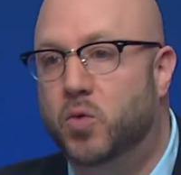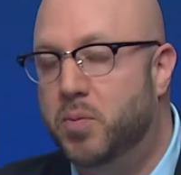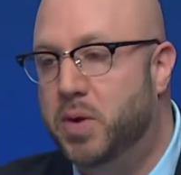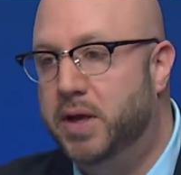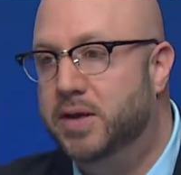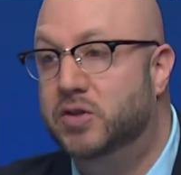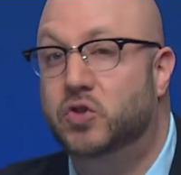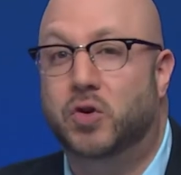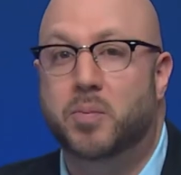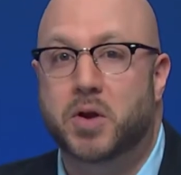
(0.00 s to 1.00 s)
would be
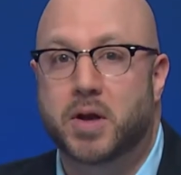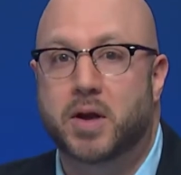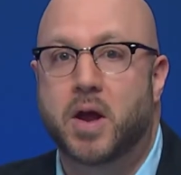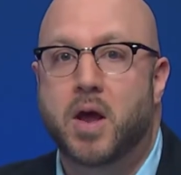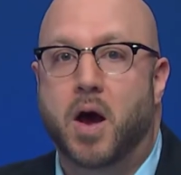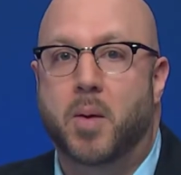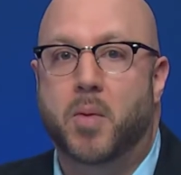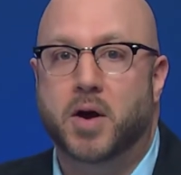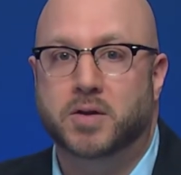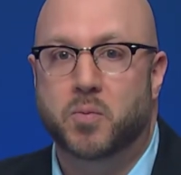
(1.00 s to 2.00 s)
distributed
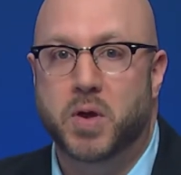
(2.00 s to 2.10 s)
among the